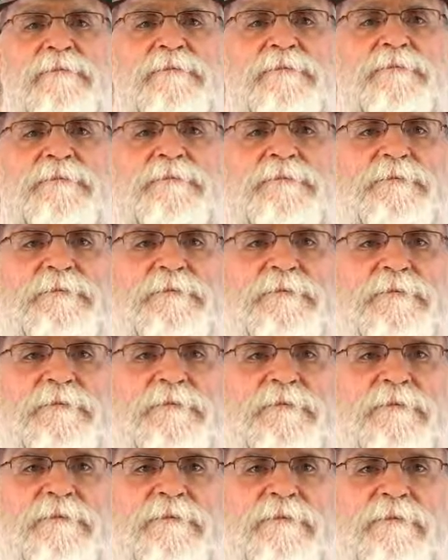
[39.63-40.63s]

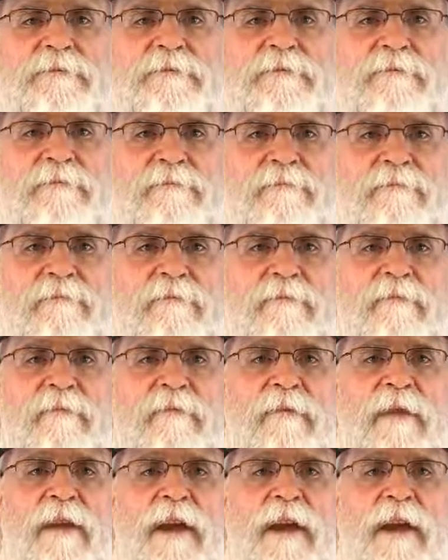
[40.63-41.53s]
Nothing is said.